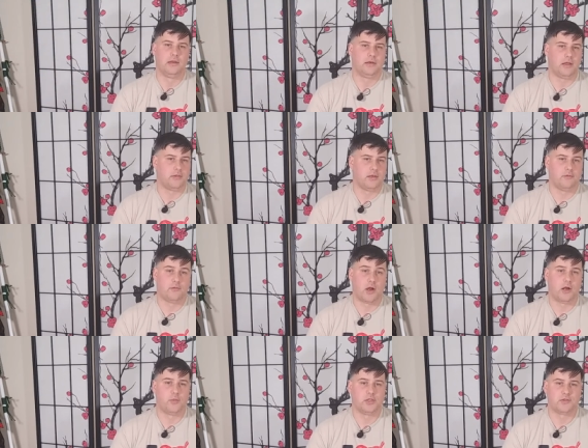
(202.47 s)
Now the
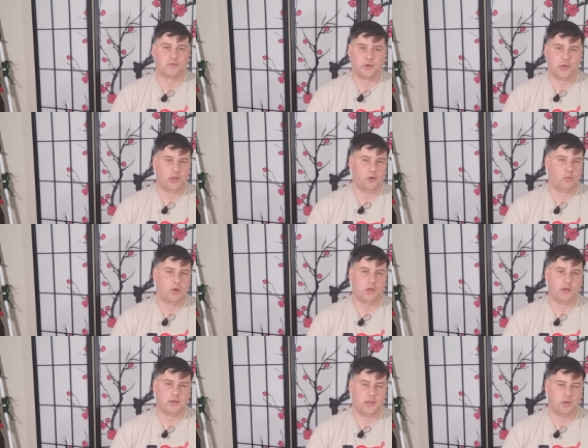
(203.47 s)
environments for Nioh
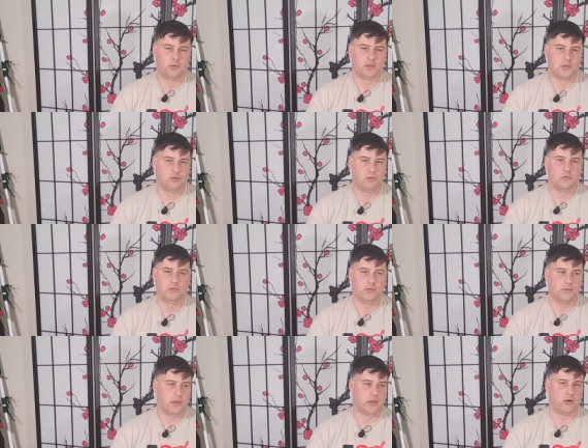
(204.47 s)
1 and Nioh 2,
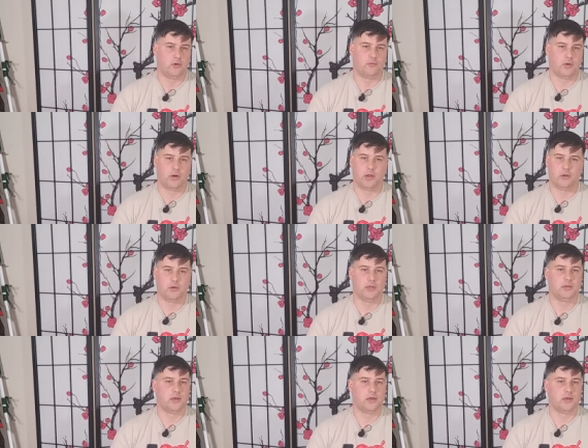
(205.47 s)
they're very good.